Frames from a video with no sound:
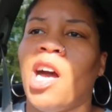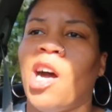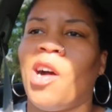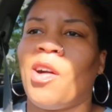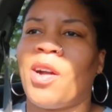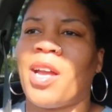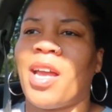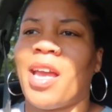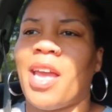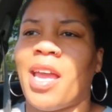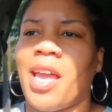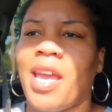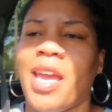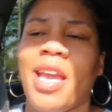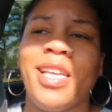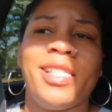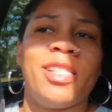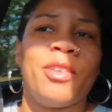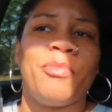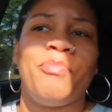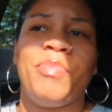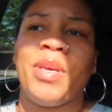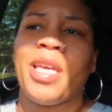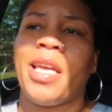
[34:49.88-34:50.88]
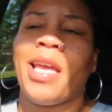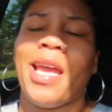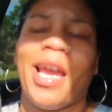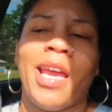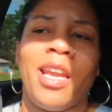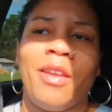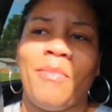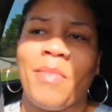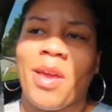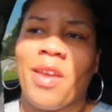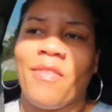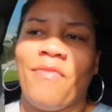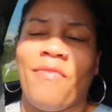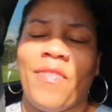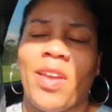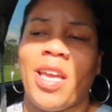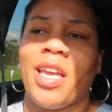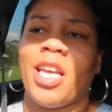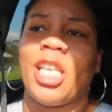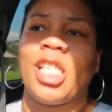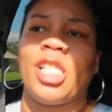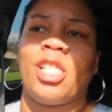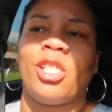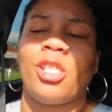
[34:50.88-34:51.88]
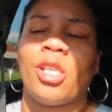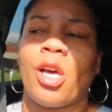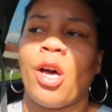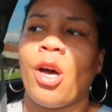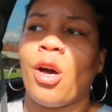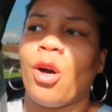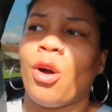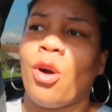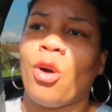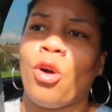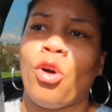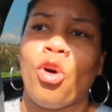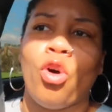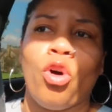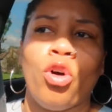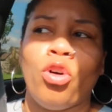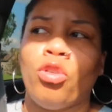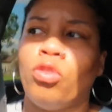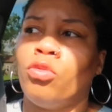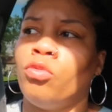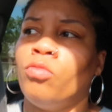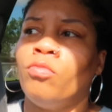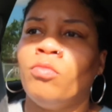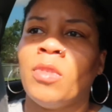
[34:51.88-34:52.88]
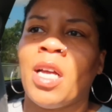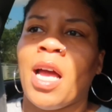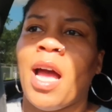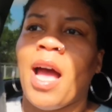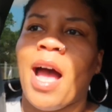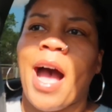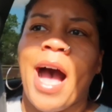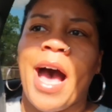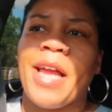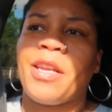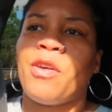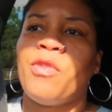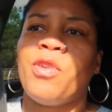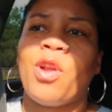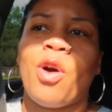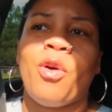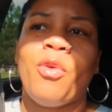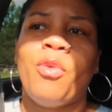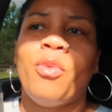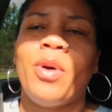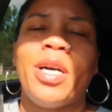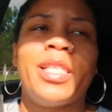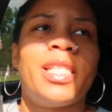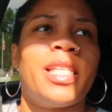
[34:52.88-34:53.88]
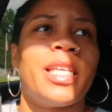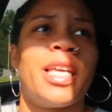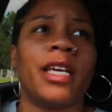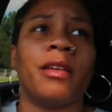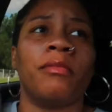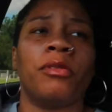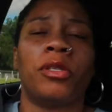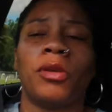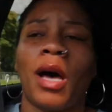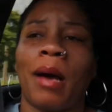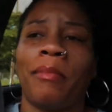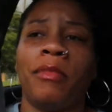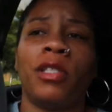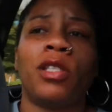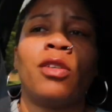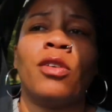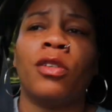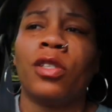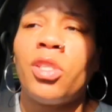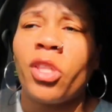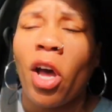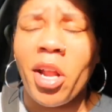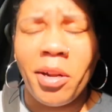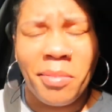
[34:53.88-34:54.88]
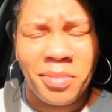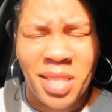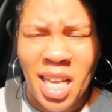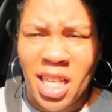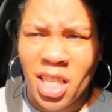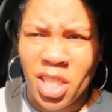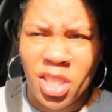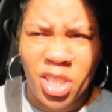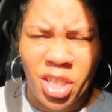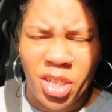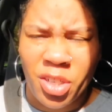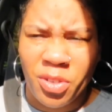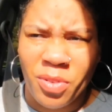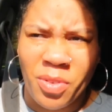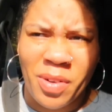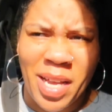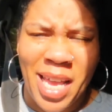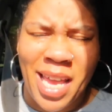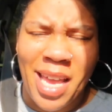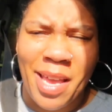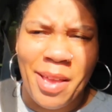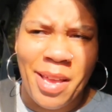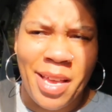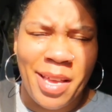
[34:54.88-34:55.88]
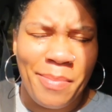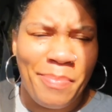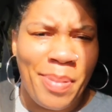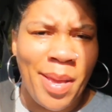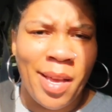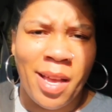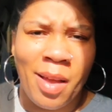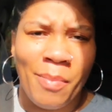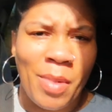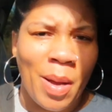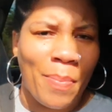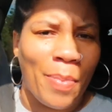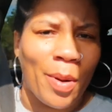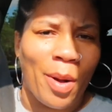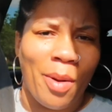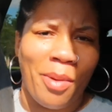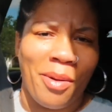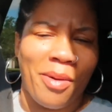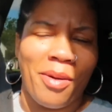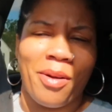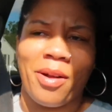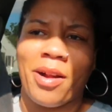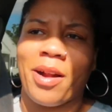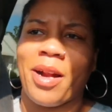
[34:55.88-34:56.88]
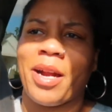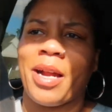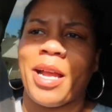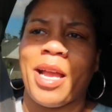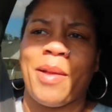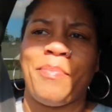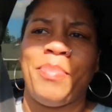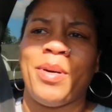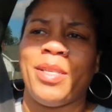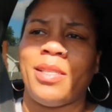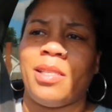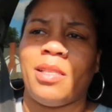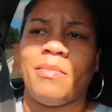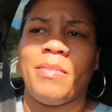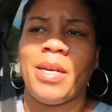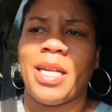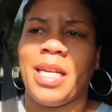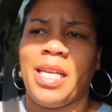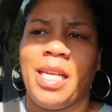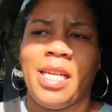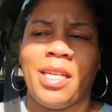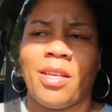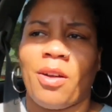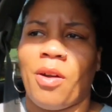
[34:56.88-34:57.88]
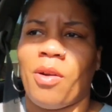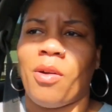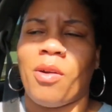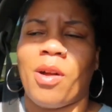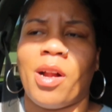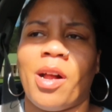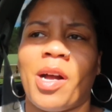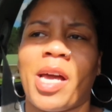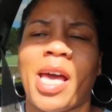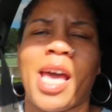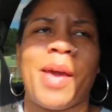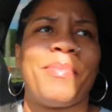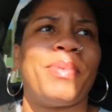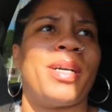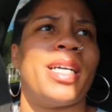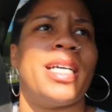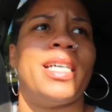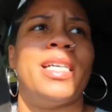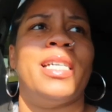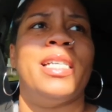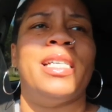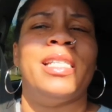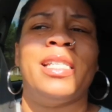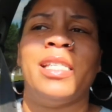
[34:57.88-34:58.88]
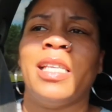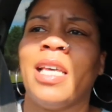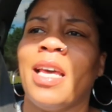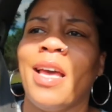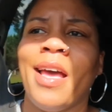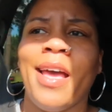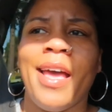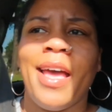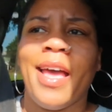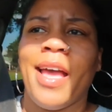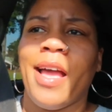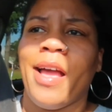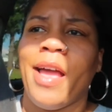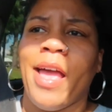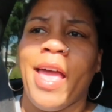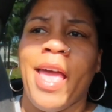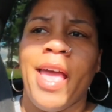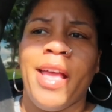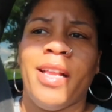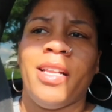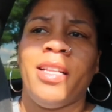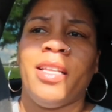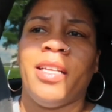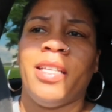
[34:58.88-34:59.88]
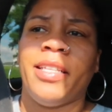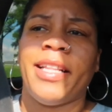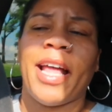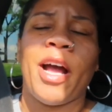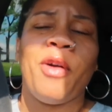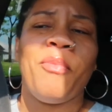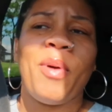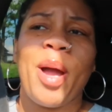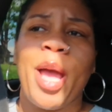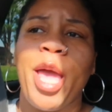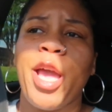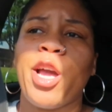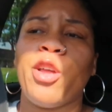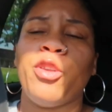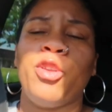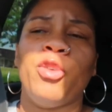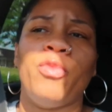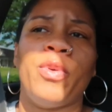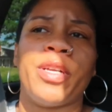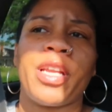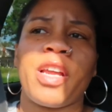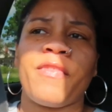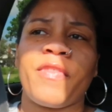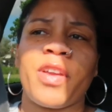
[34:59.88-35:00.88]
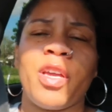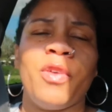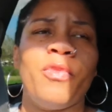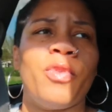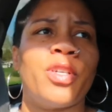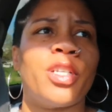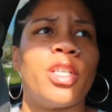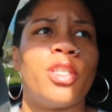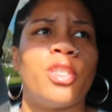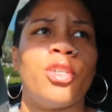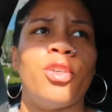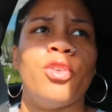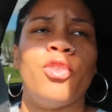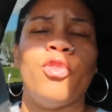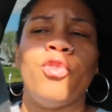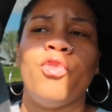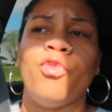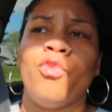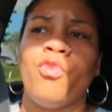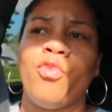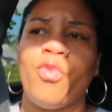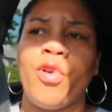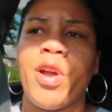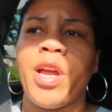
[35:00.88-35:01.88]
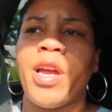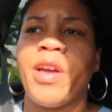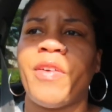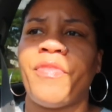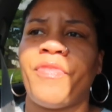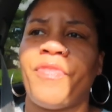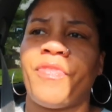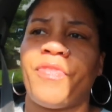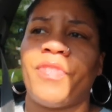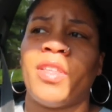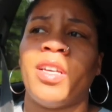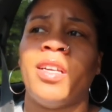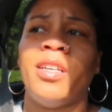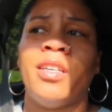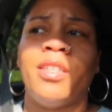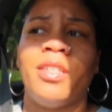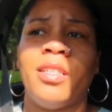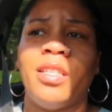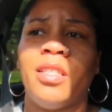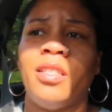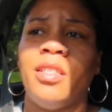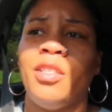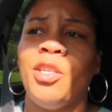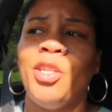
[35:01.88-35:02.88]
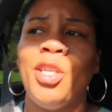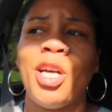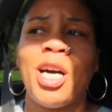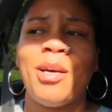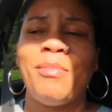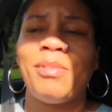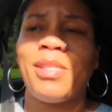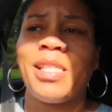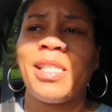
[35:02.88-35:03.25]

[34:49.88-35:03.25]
Okay, he's a big anime fan, so I don't know what to get him. So I'm just gonna start at Dollar General and pick him up a car and put some money in the car. Okay, because that way he can do whatever he want to do with, you know what I'm